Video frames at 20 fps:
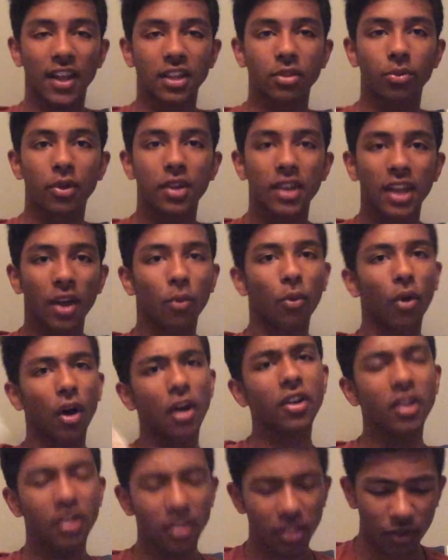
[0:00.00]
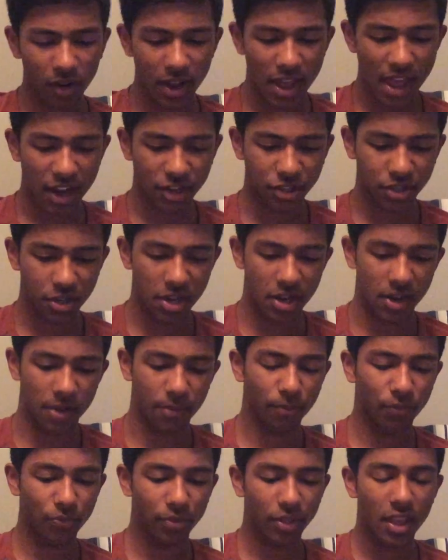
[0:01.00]
That's where you get water in the reaction.
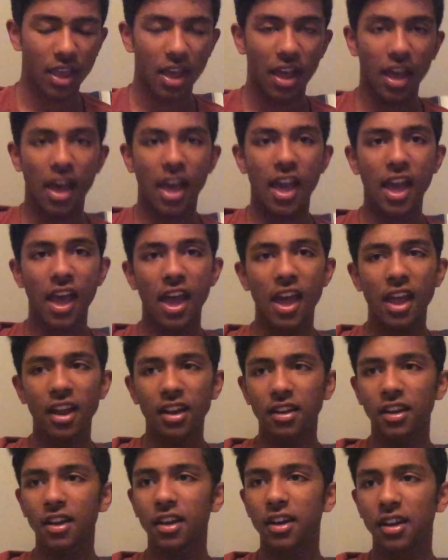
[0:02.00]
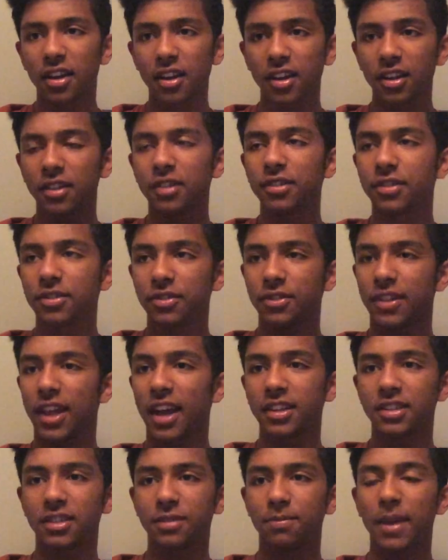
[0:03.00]
And
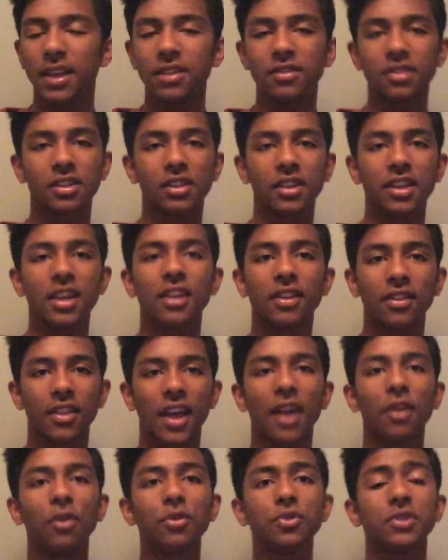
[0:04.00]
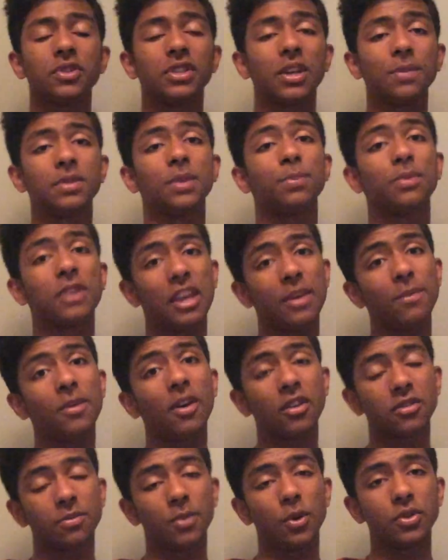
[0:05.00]
that's basically it. That also sums up
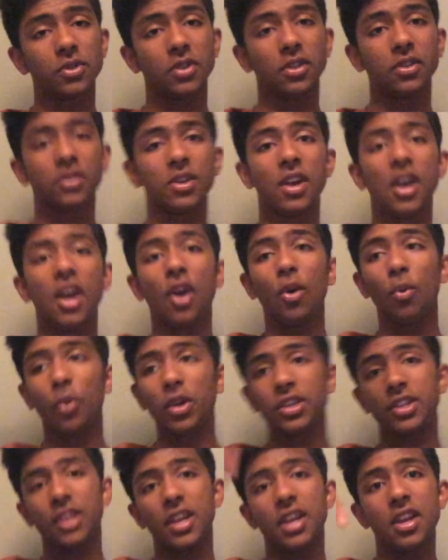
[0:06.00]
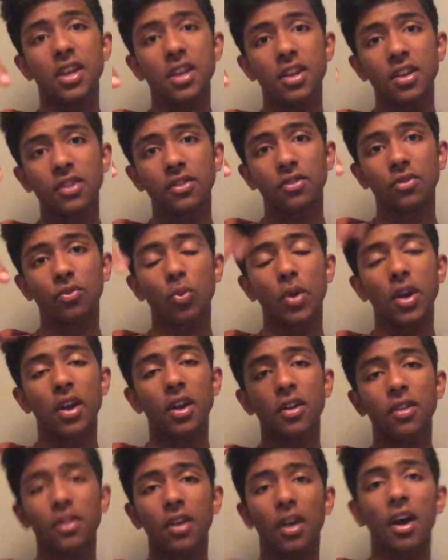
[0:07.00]
chemiosmosis, which is
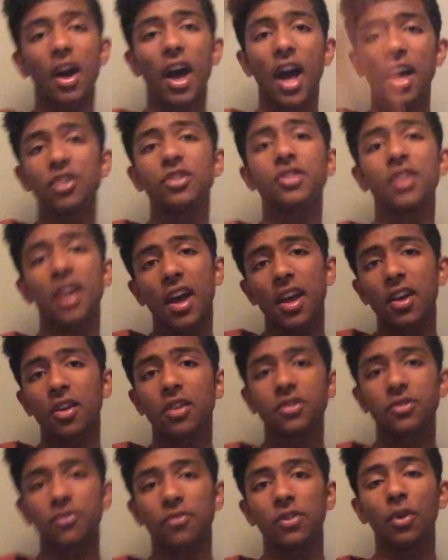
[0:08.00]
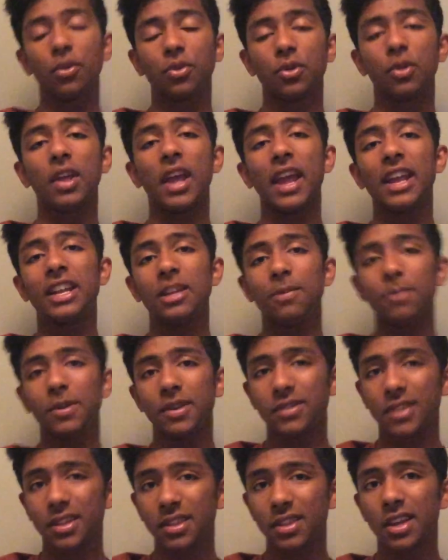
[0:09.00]
where the hydrogen ions flow through the ATP
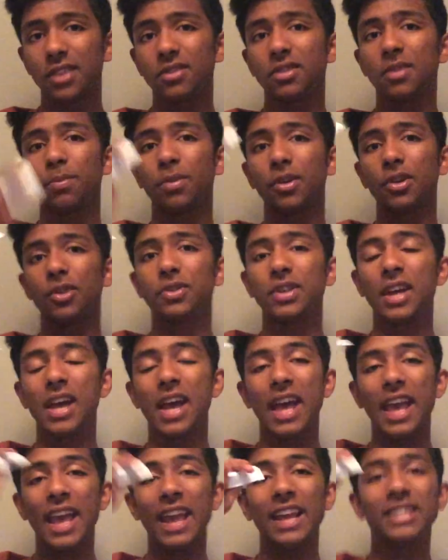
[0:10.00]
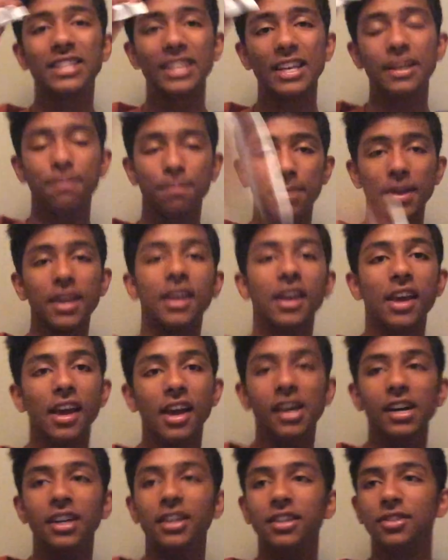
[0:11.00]
synthase to produce ATP.
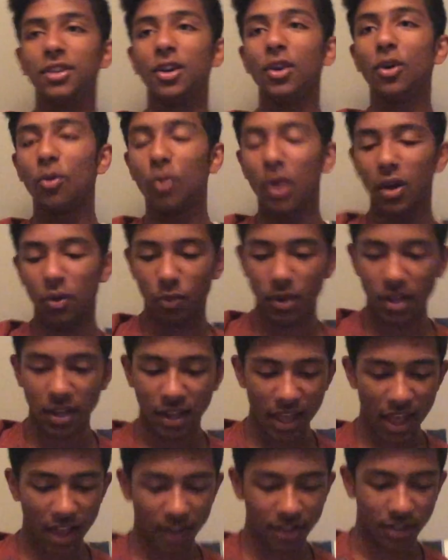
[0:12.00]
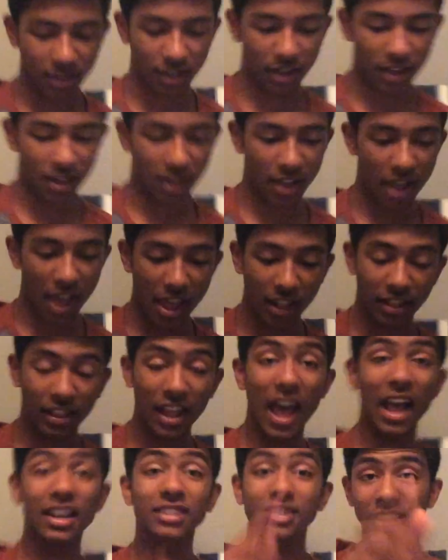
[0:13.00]
So what we get, and
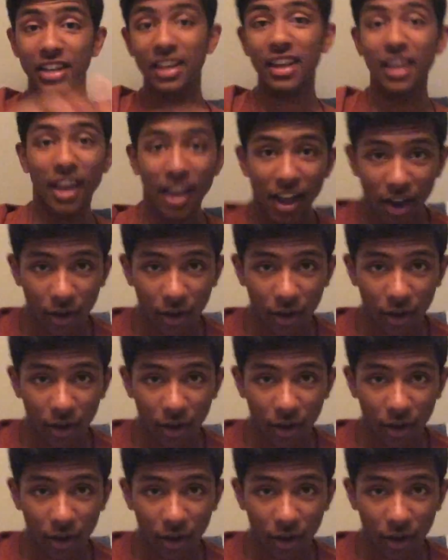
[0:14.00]
lastly,